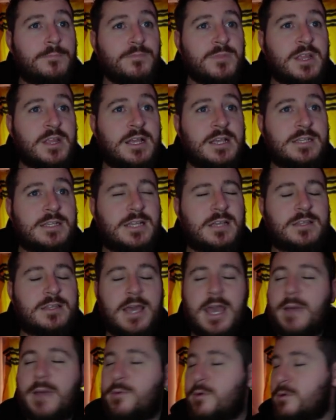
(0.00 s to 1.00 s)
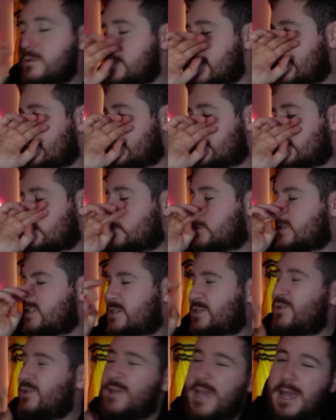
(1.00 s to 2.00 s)
Seth Campbell's had
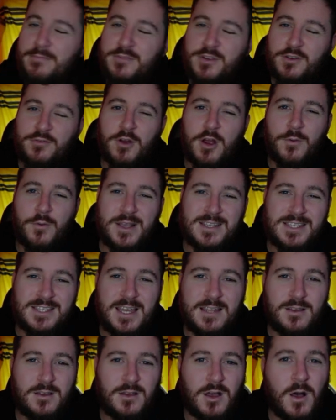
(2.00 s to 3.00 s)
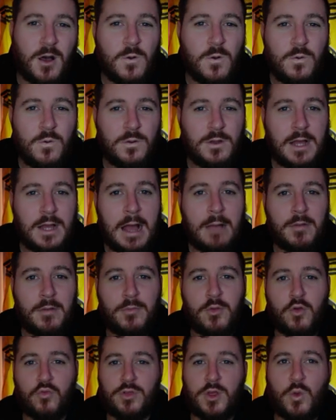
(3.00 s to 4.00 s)
2 games in a row where he hasn't kicked a goal. I'm
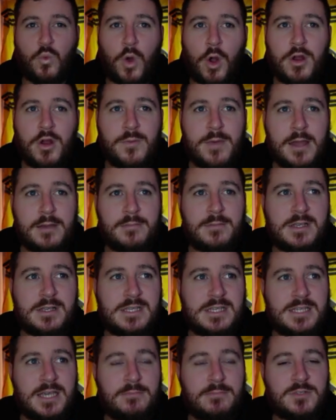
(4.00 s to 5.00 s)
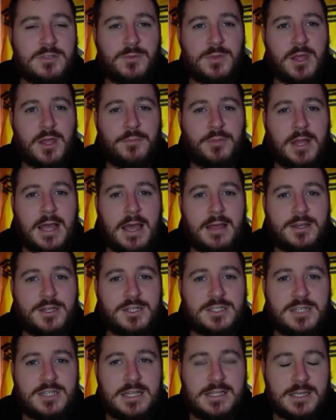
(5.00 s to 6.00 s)
not really worried about him because he seems to be that player that just
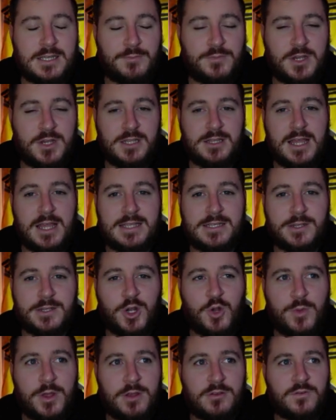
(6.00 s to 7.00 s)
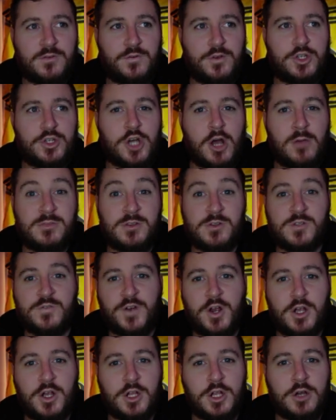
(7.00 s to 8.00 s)
needs a little bit. A few times he was very
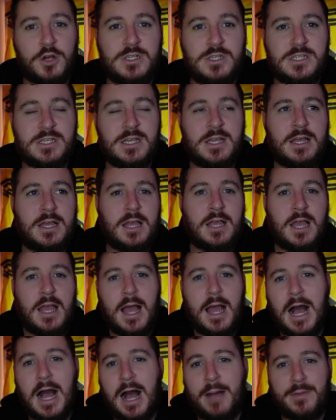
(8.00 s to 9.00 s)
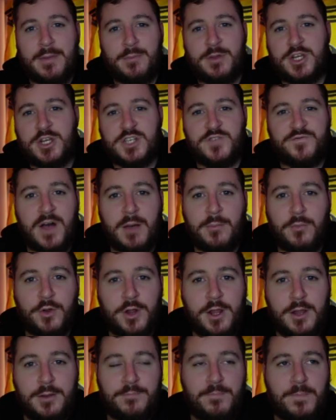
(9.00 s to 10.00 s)
close, and we just fumbled
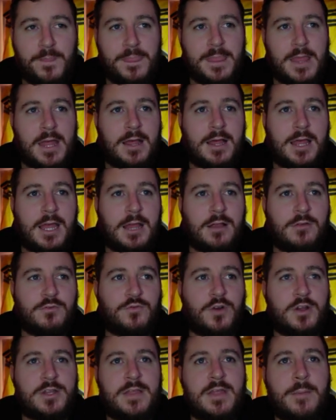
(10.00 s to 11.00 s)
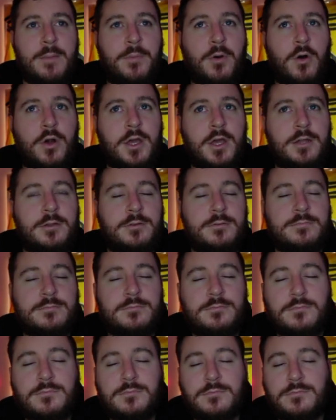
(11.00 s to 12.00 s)
it. It was right in that pocket.
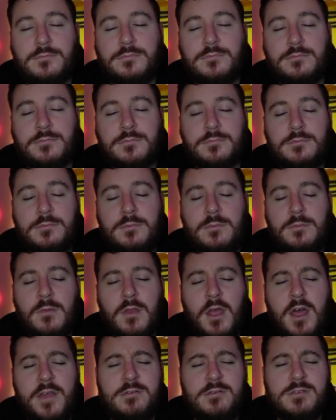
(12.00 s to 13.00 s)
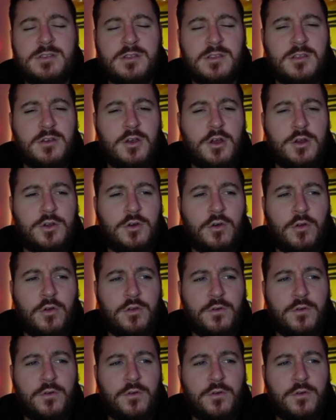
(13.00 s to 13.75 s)
I think it was the third quarter.